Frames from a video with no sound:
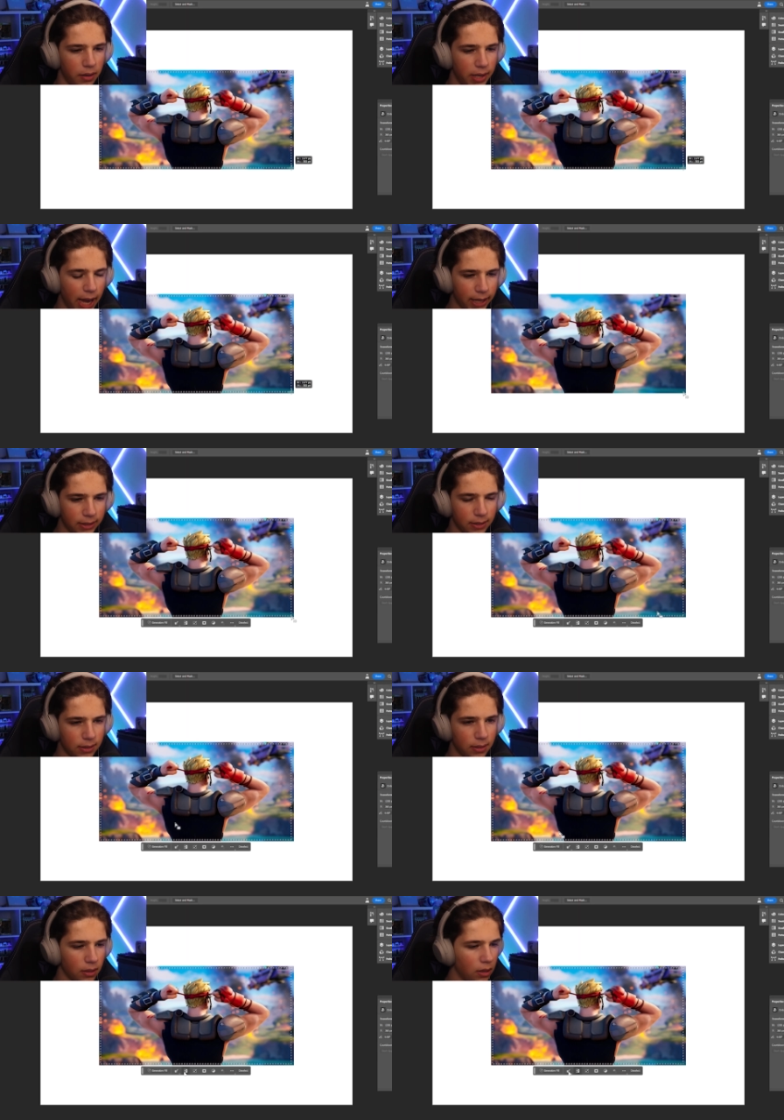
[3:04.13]
All right,
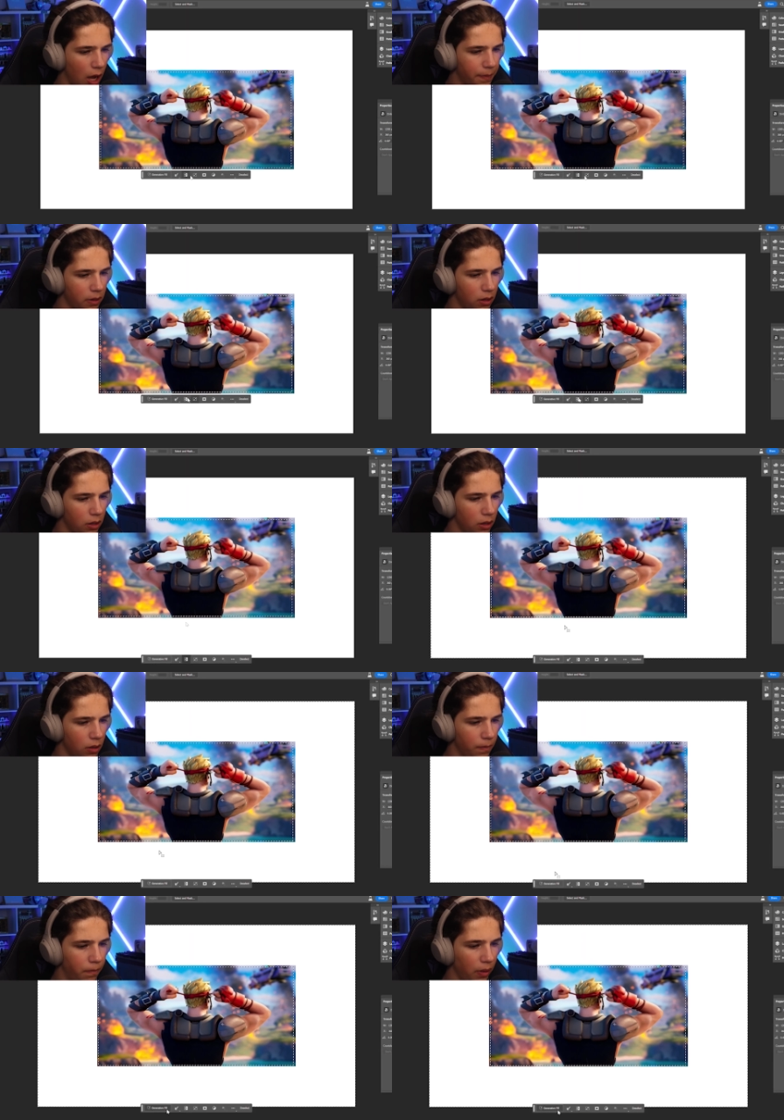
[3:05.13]
next,
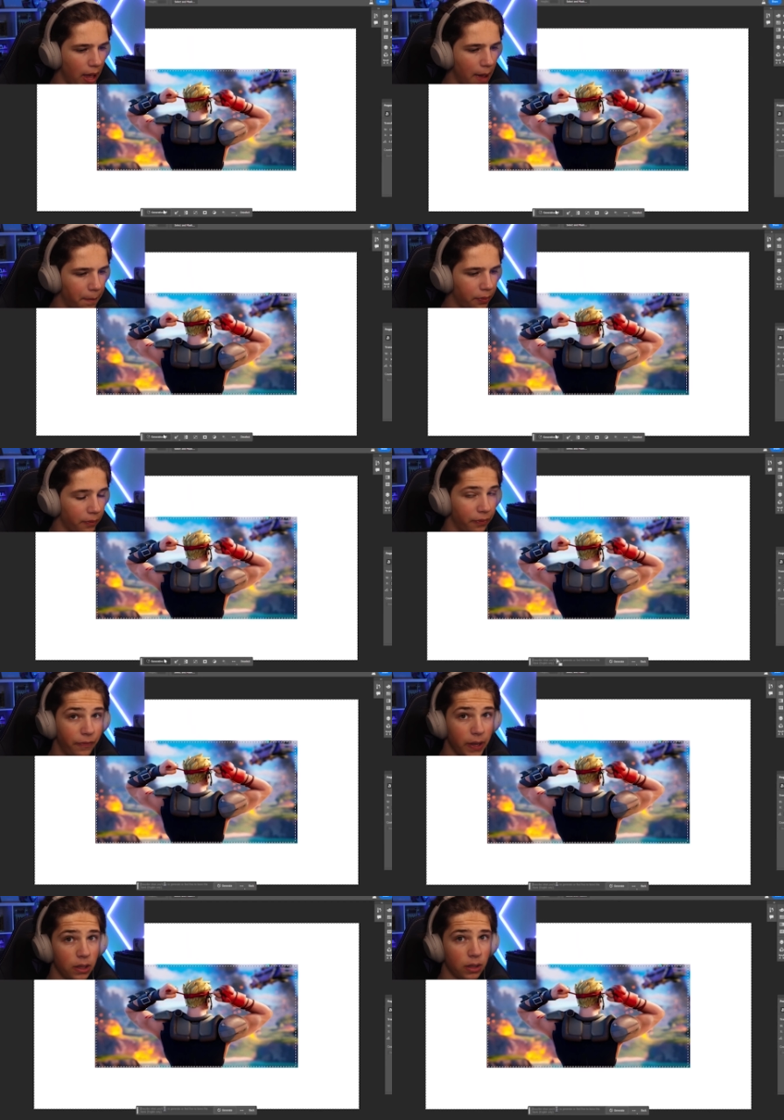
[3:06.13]
copy blap
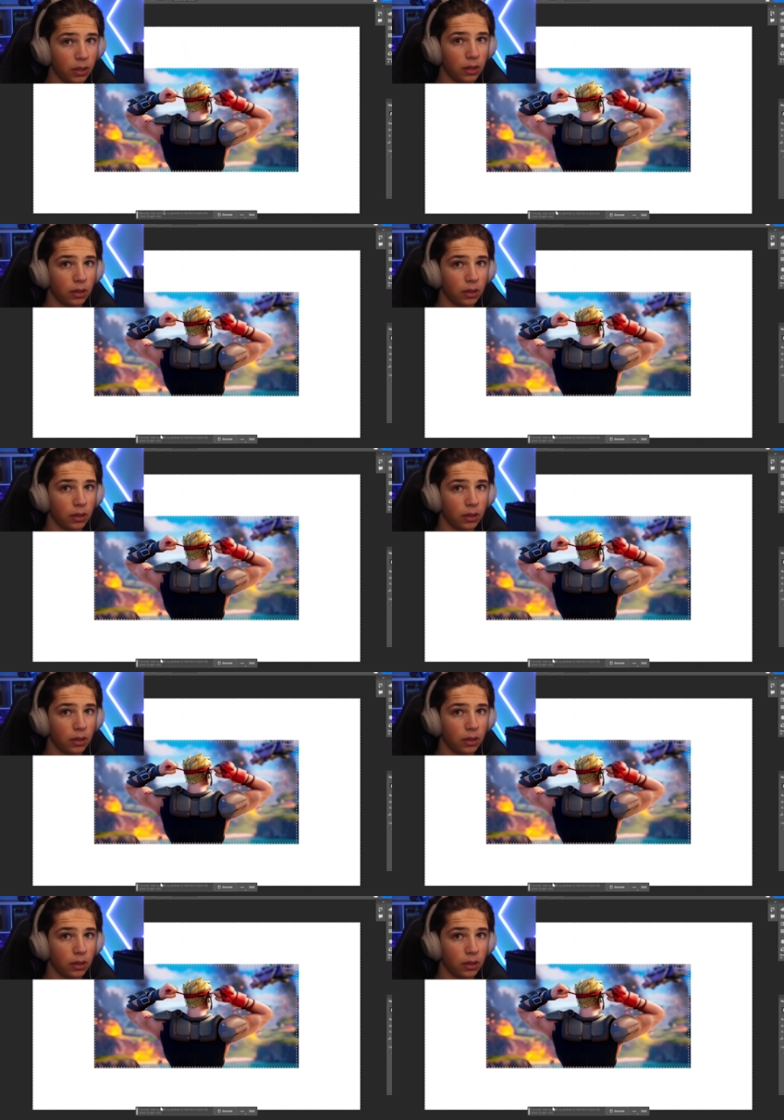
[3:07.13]
fill.